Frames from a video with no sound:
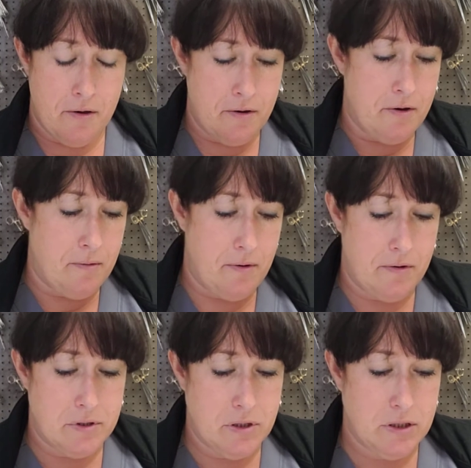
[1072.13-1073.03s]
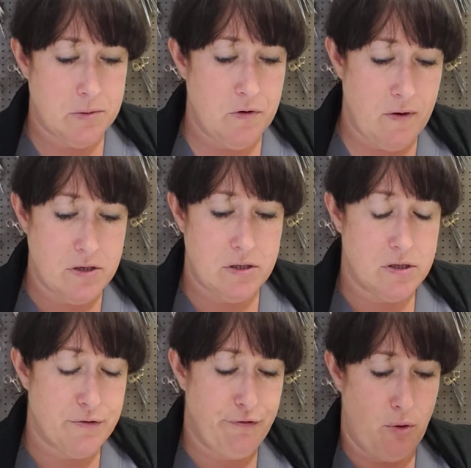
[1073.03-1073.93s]
Yeah. So let's move on to
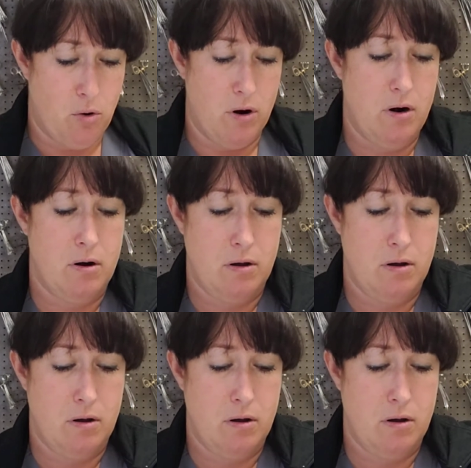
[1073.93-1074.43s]
this 4.